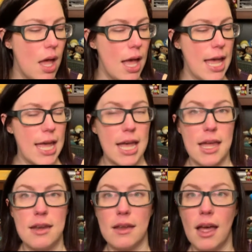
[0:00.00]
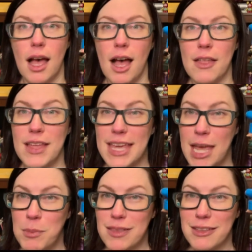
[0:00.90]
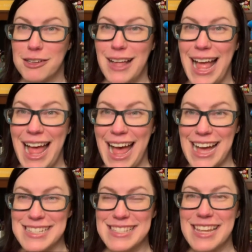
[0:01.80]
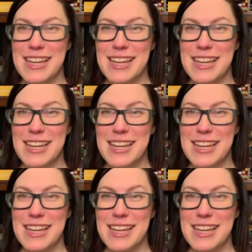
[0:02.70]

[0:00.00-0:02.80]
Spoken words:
and they came with little hats.